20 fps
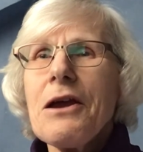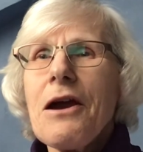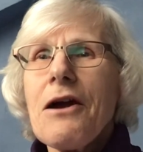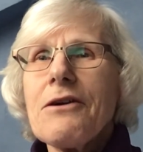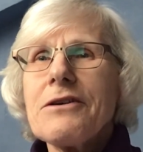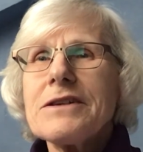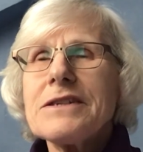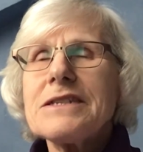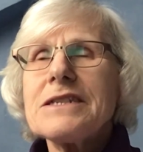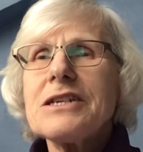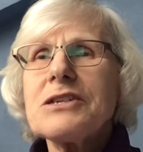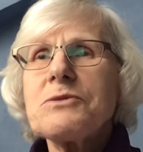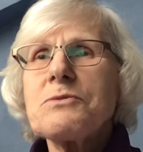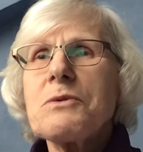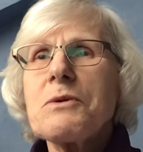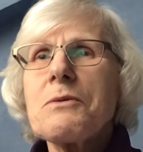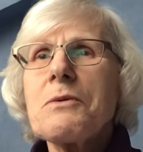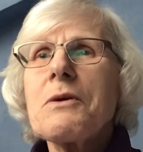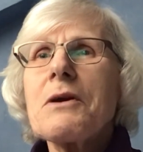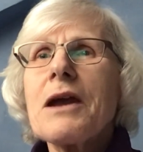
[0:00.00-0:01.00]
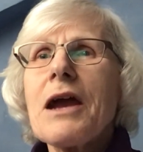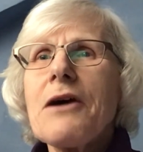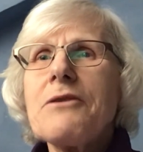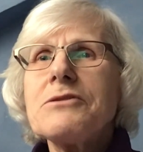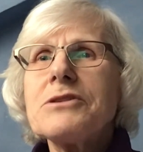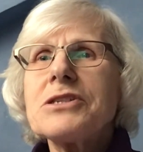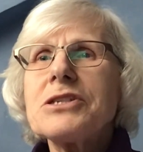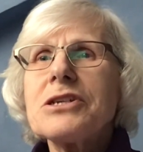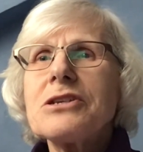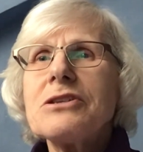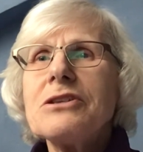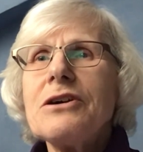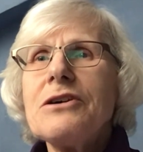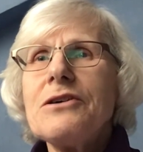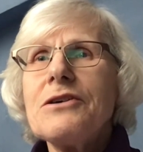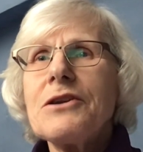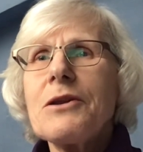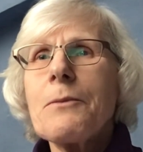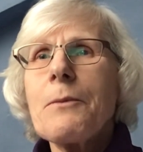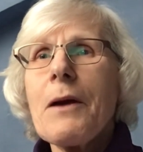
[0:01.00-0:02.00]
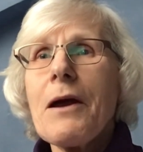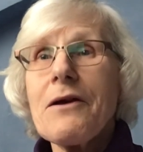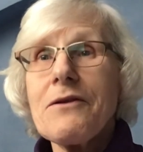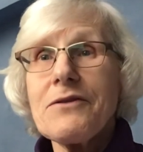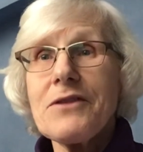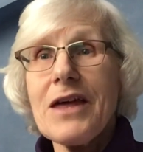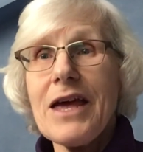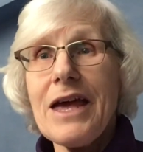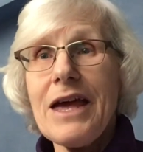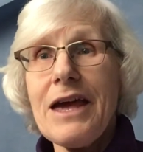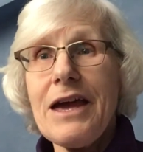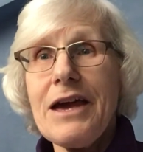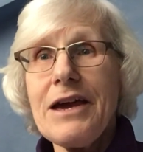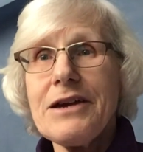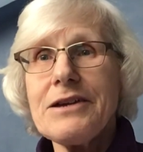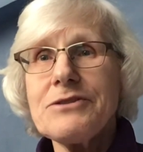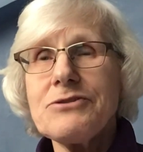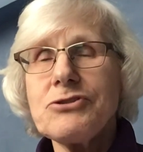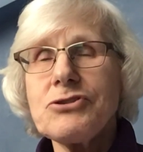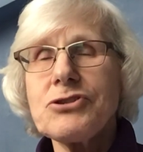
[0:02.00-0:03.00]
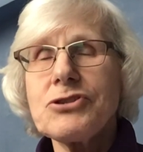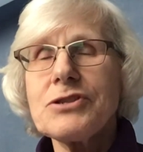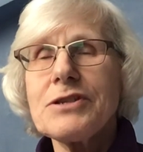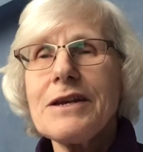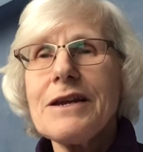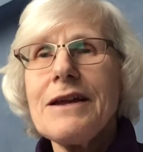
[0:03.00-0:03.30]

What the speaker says: I said we were going to learn about the Hajj.